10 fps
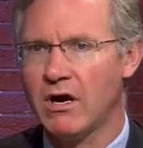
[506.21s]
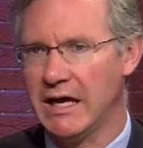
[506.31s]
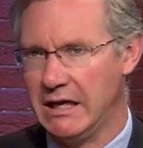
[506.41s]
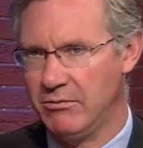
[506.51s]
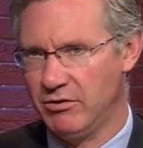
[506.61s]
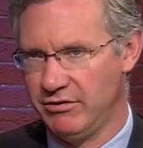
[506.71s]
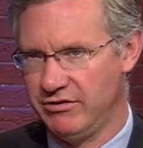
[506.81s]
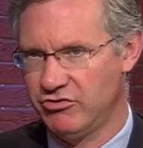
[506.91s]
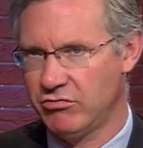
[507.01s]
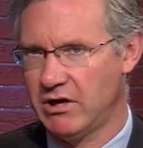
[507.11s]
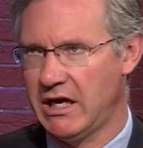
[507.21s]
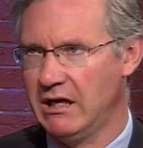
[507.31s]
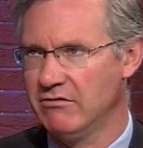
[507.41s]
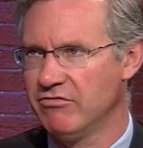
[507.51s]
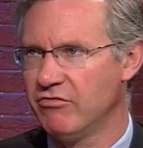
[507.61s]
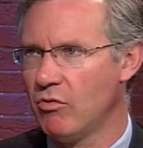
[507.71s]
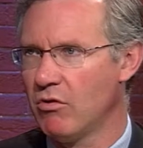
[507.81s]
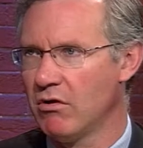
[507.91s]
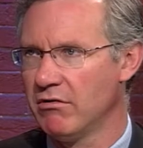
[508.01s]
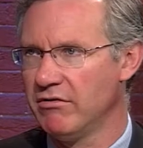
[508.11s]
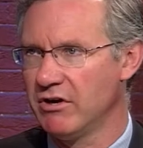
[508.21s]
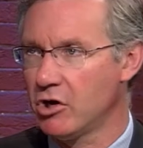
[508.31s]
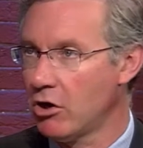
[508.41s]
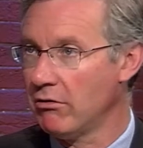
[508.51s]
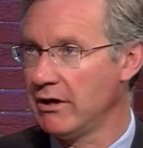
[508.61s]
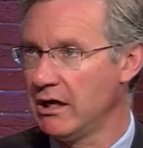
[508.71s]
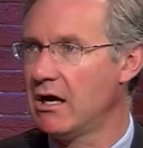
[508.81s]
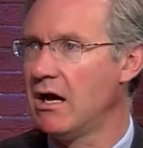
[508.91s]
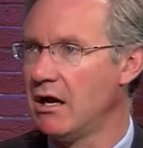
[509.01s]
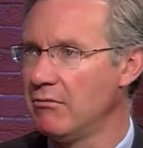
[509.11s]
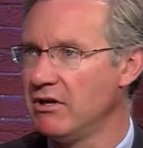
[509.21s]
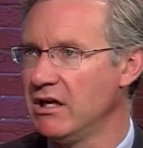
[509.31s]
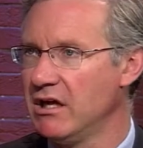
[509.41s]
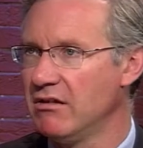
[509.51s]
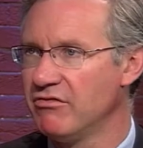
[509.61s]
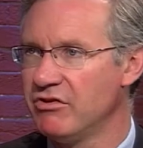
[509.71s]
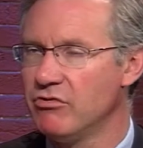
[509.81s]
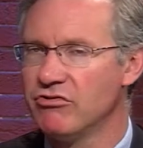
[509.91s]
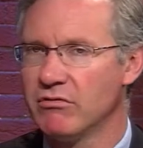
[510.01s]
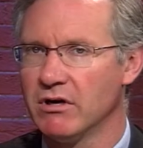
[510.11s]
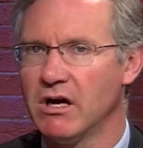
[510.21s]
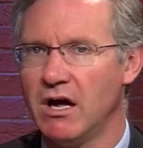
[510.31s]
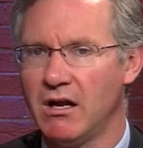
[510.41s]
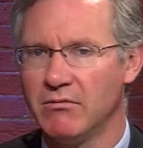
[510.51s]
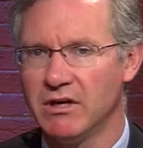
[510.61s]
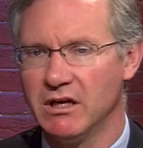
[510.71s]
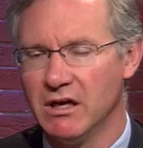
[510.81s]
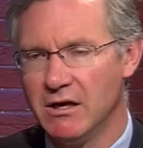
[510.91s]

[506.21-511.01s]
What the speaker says: able to train for the current economy and the future economy,